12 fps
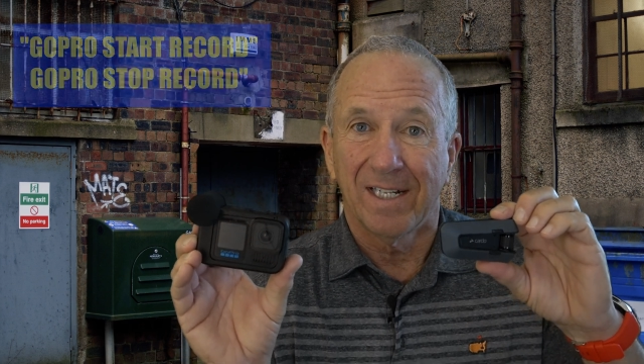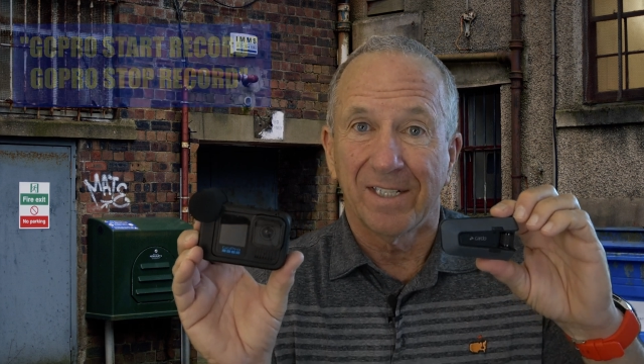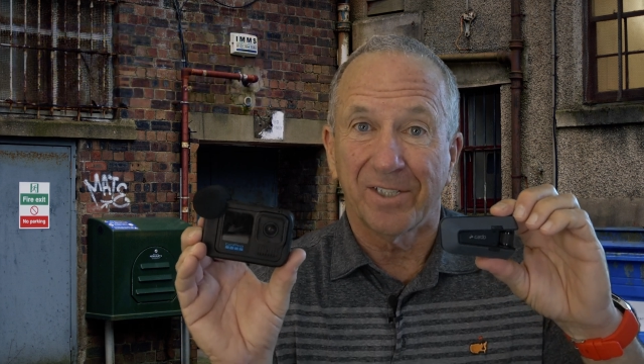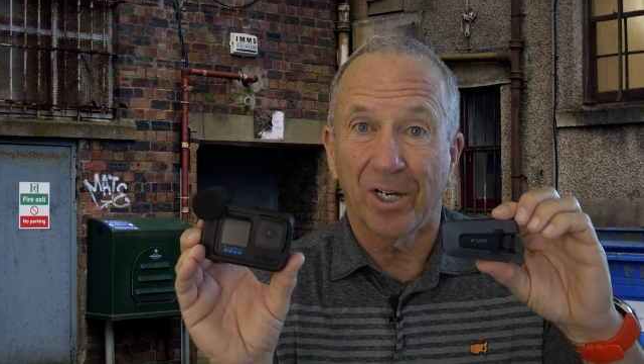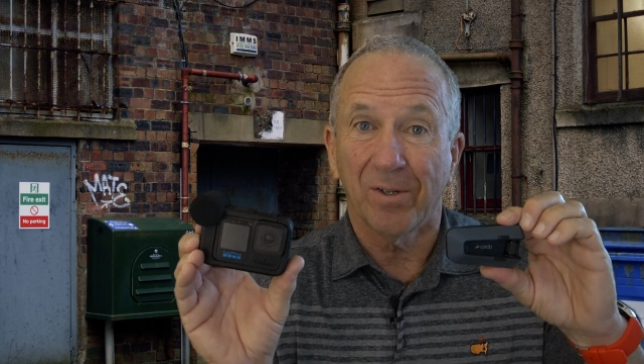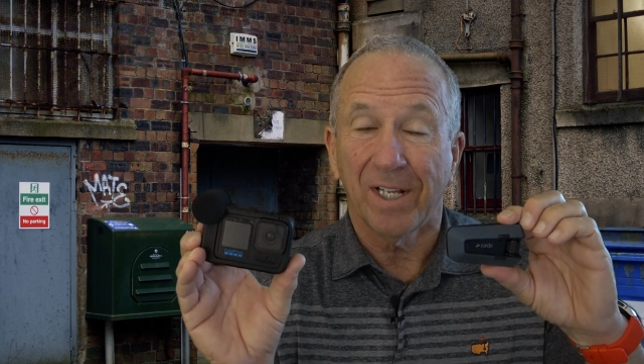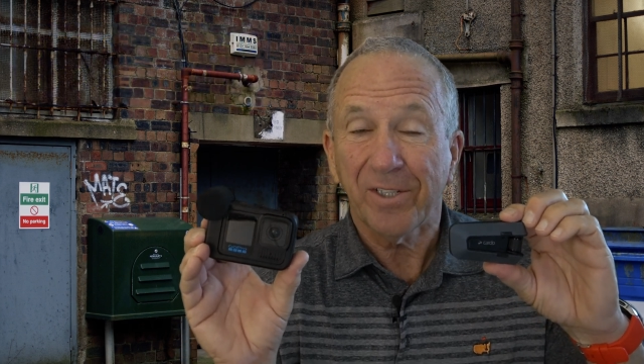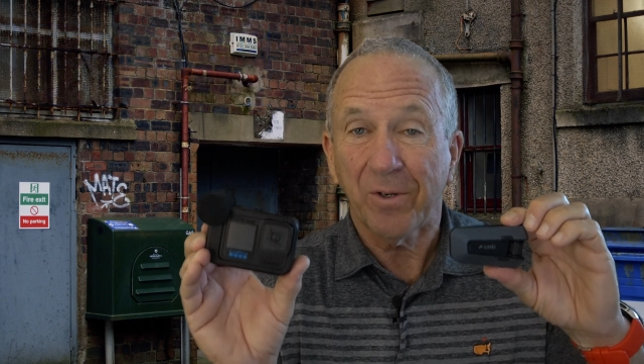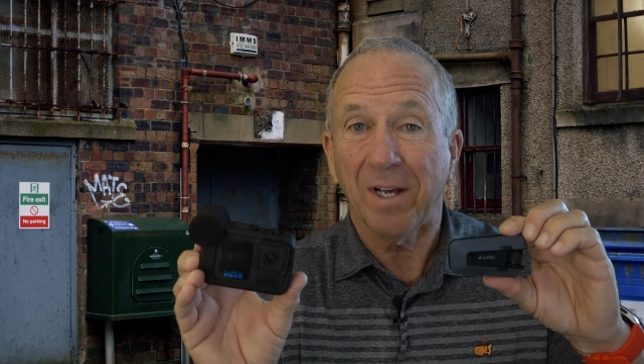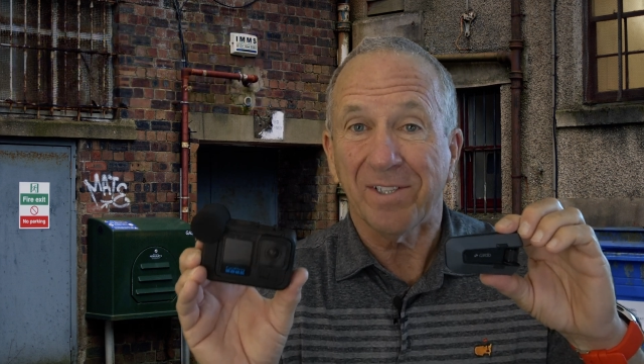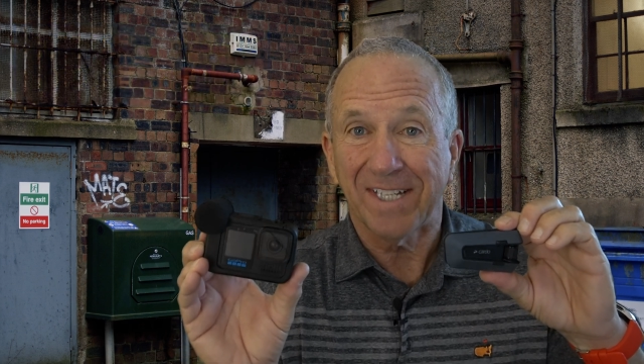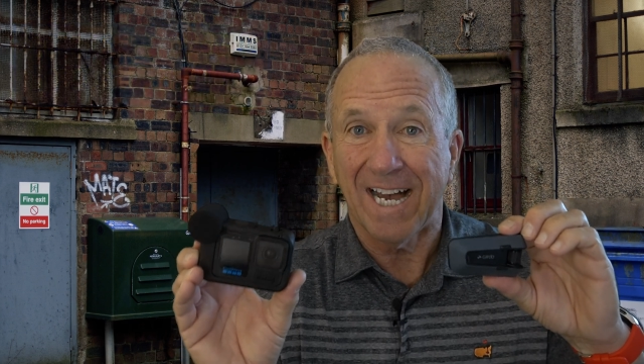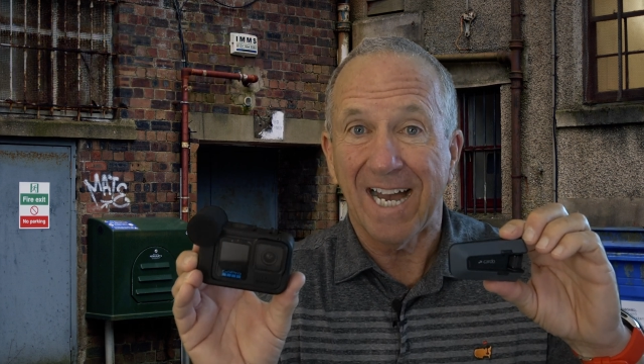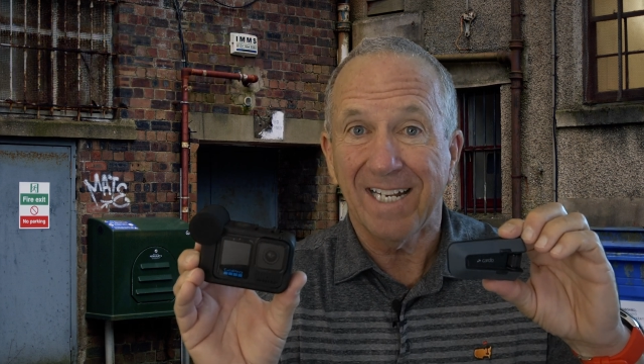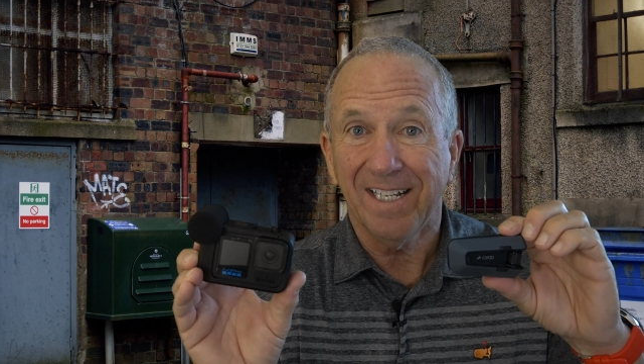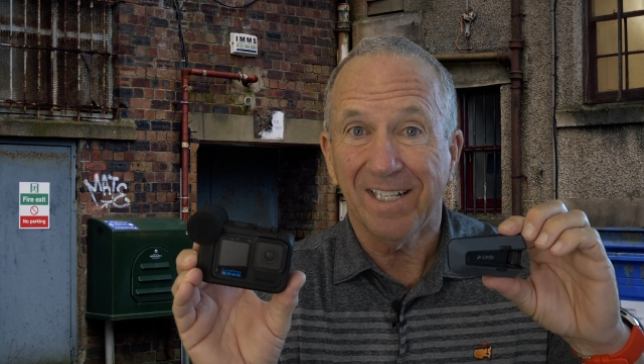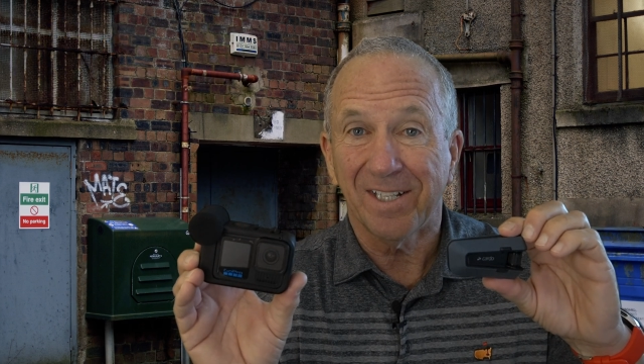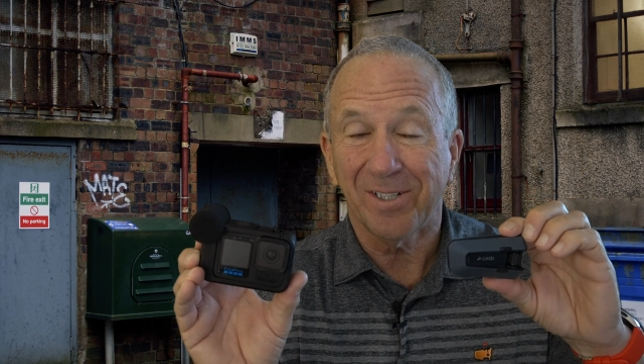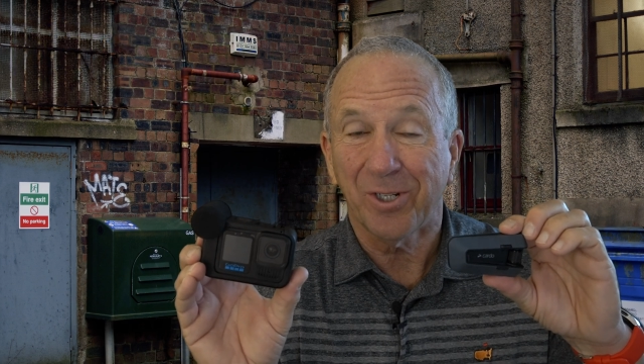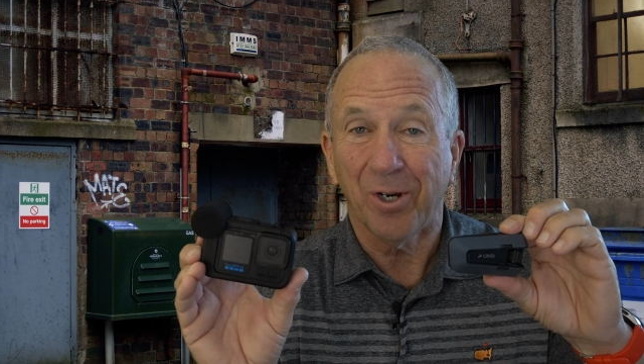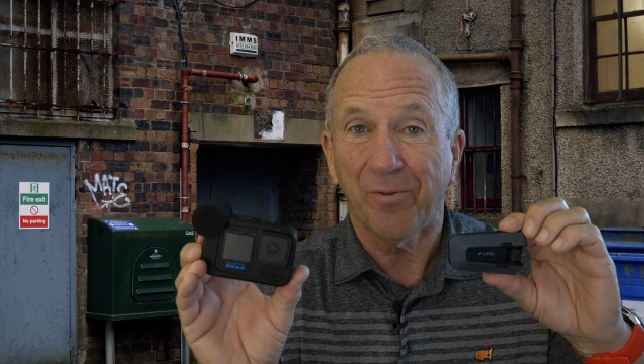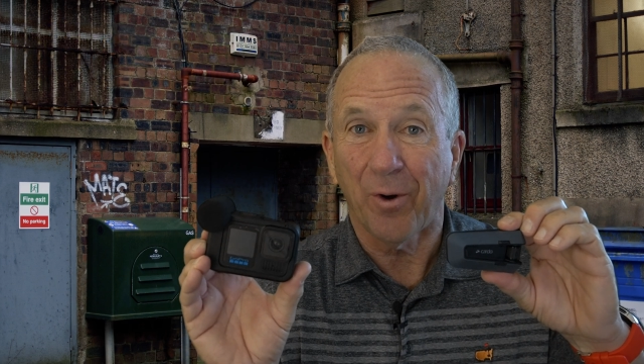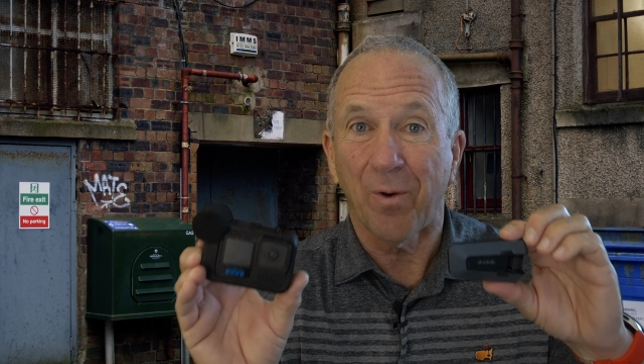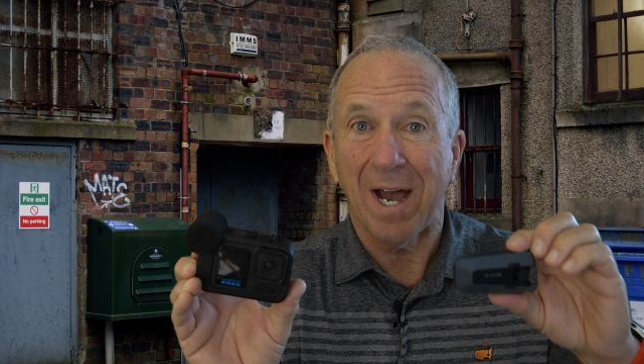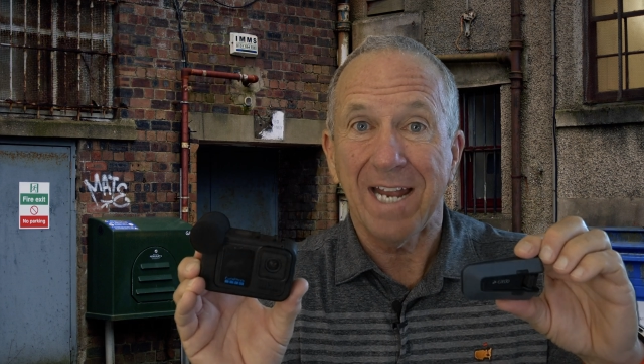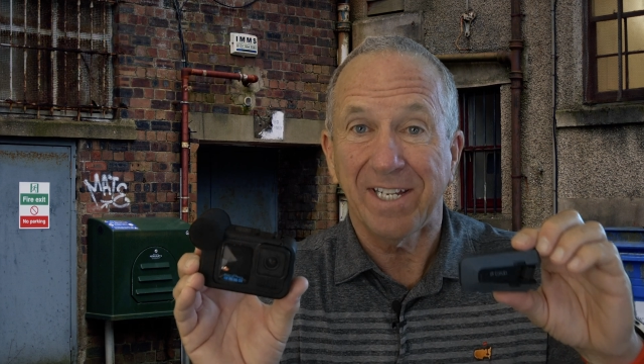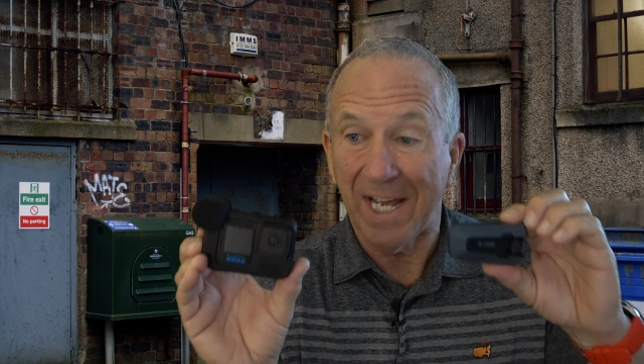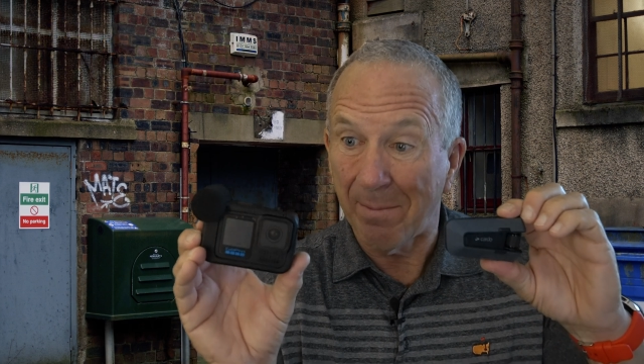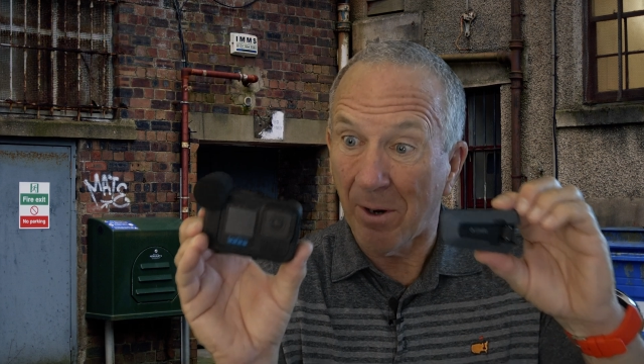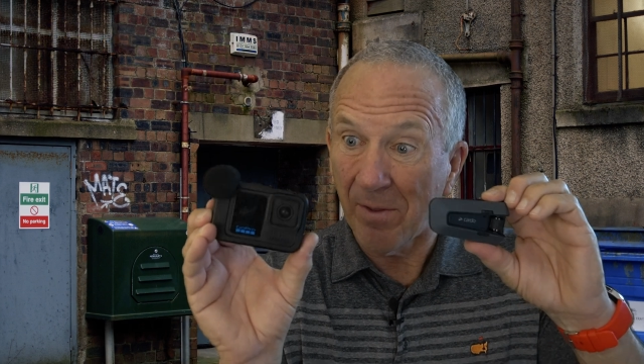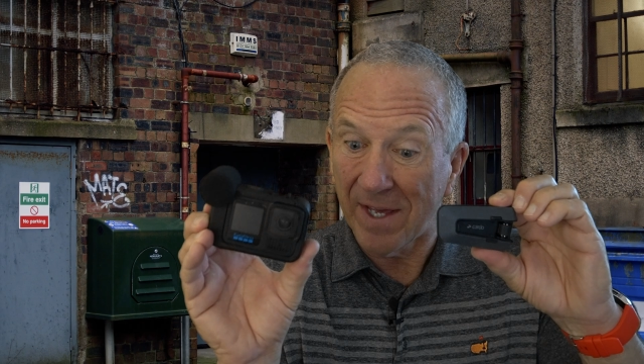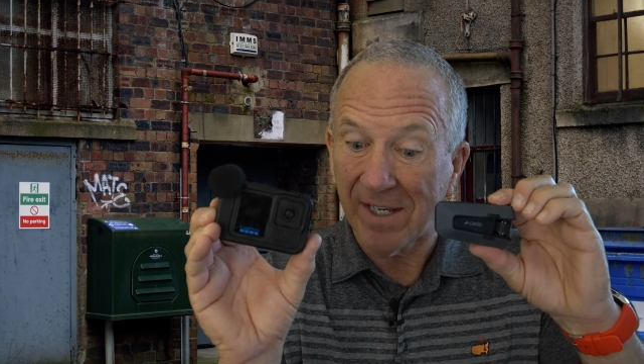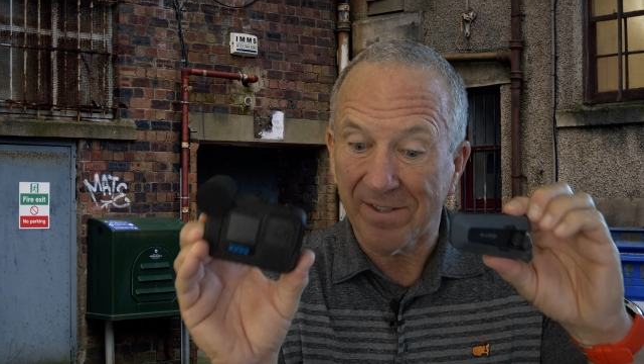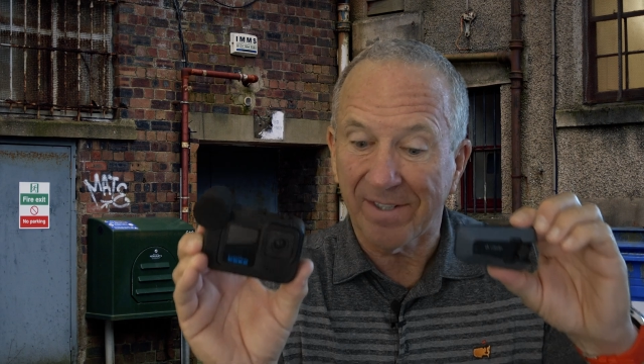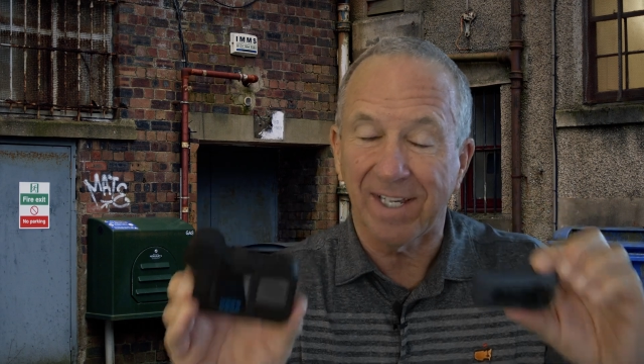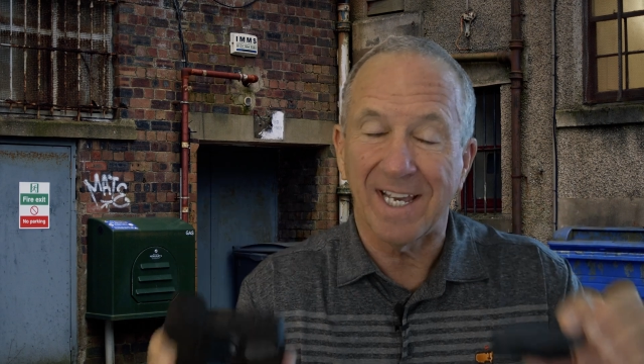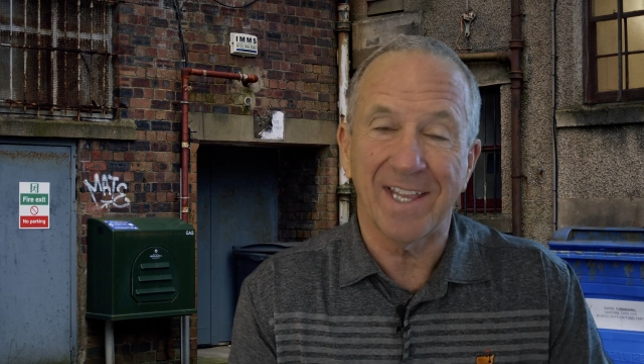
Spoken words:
So let's go outside, let's go for a ride, demo this,